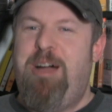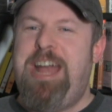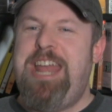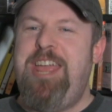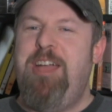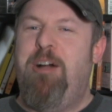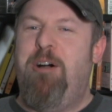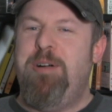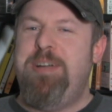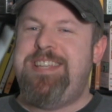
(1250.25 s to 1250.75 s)
Why do
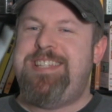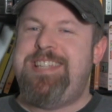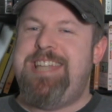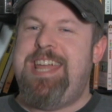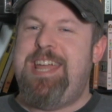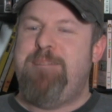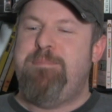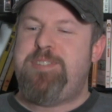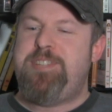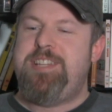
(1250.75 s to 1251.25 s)
you always
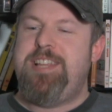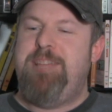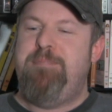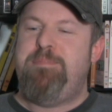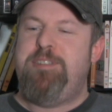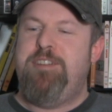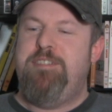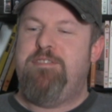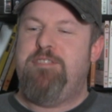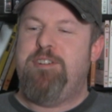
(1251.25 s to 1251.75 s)
say I'm
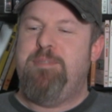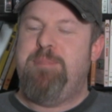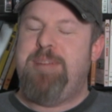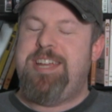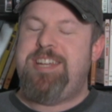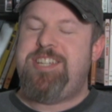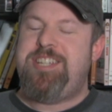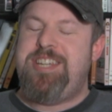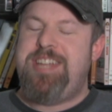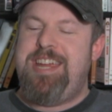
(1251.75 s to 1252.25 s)
slumped over in
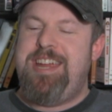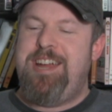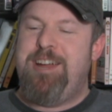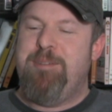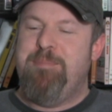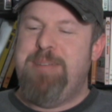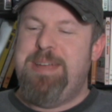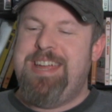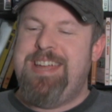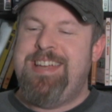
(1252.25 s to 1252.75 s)
my
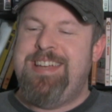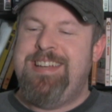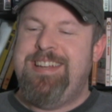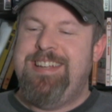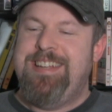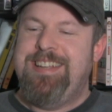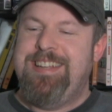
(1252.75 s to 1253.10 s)
chair, man?